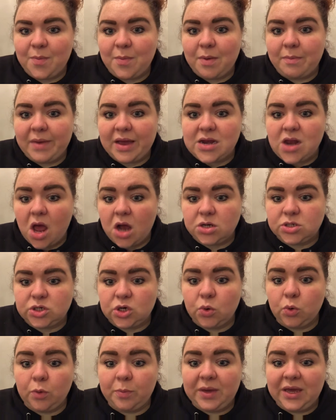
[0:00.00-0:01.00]
My
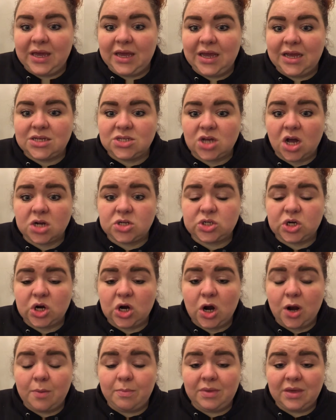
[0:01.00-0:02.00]
doctor will be
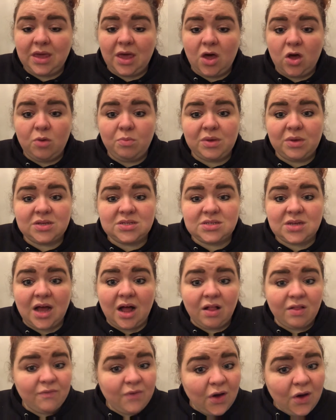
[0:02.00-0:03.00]
Dr. Miguel
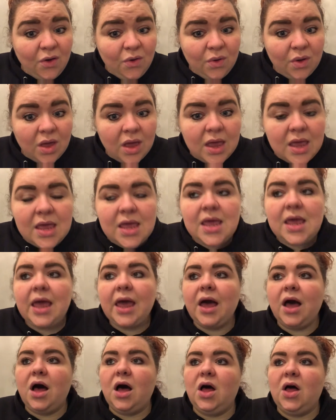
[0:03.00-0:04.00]
Montalvo.
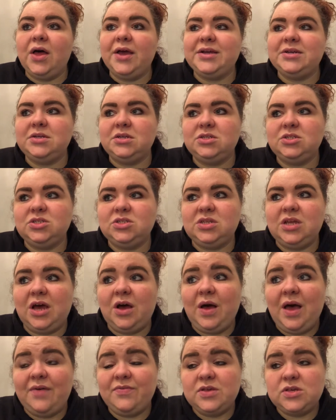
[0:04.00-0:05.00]
I'll
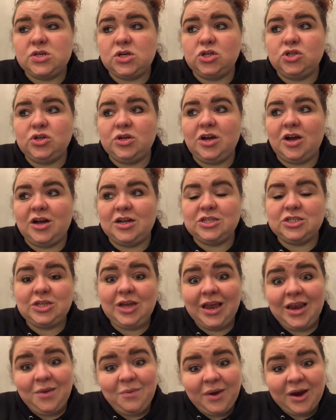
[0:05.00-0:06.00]
have the surgery
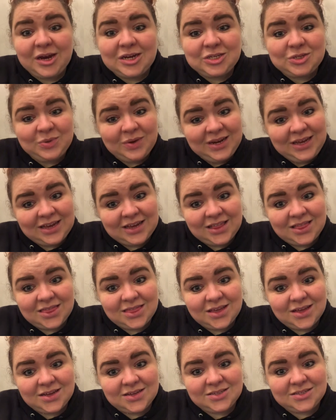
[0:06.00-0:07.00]
on January
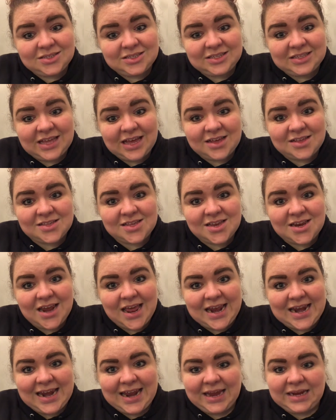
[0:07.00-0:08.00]
20th,
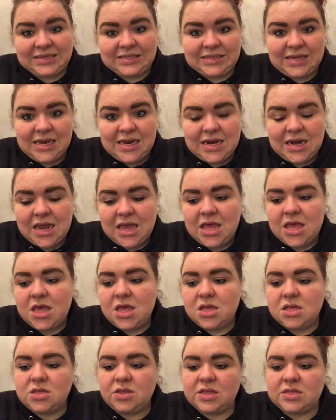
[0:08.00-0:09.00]

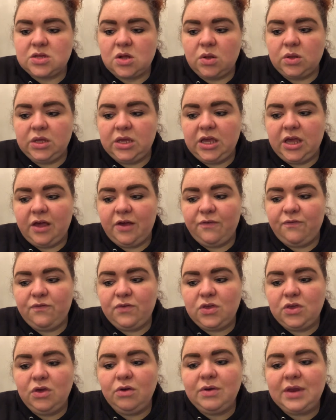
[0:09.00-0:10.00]
2019. So that's only
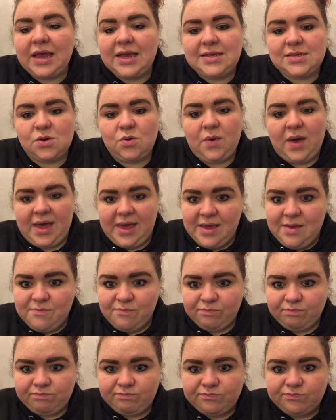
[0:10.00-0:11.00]
a few days
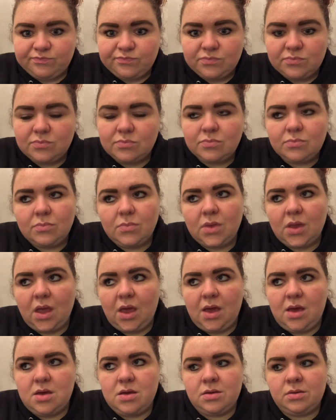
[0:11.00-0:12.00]
away.
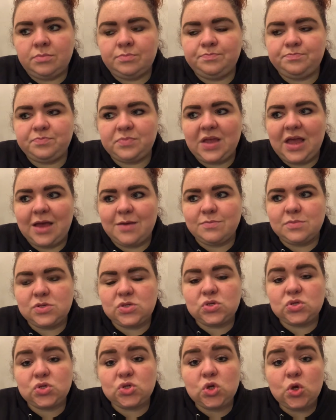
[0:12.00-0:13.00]
I'm
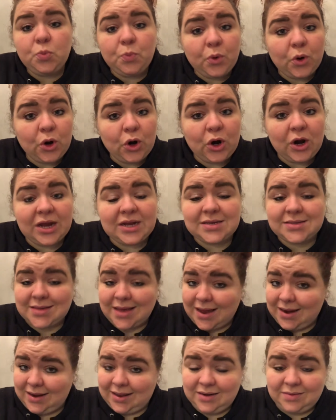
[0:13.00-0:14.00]
super
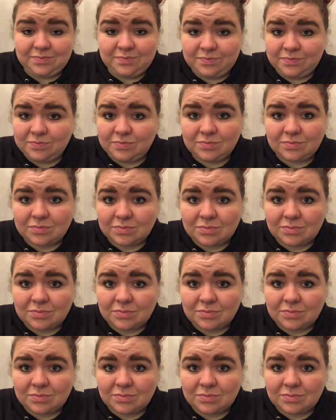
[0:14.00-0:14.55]
excited.